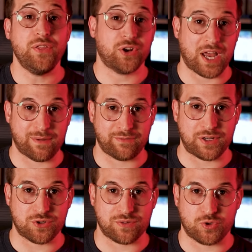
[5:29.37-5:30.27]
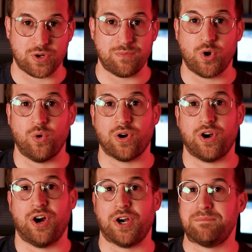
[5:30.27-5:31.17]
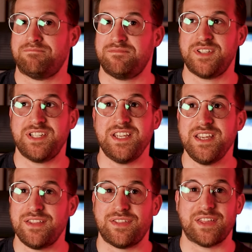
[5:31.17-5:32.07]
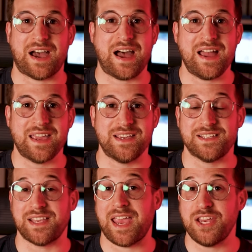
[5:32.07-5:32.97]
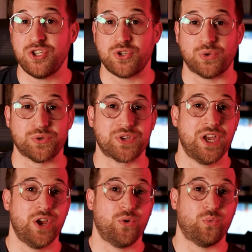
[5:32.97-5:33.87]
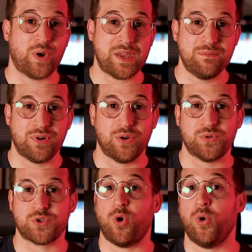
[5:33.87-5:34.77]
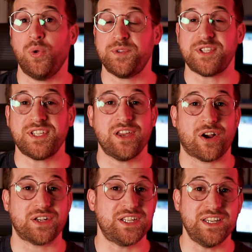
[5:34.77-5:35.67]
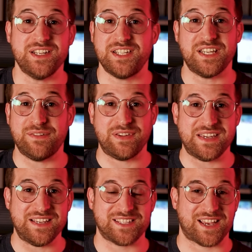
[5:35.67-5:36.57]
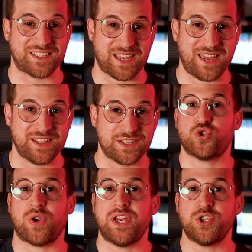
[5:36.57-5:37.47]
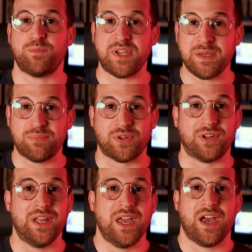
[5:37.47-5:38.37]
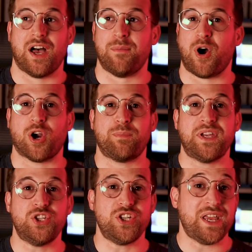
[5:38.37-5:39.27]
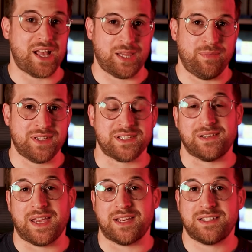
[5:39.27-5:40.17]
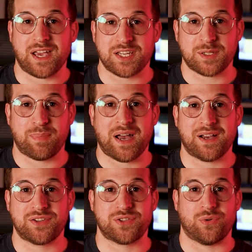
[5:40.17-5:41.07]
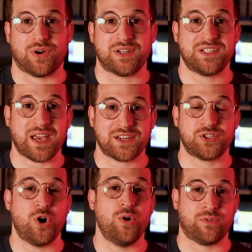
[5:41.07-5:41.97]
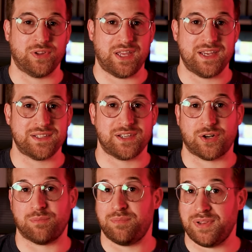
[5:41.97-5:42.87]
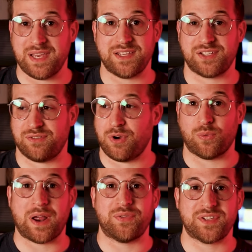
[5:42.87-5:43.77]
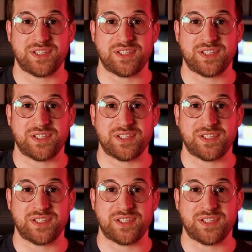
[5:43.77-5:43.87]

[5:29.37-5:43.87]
Other common features of Dreamcore are teeth, eyes, angels, rainbows, old CRT TVs as heads, strange people, RPG elements like text box or text overlays that are placed around the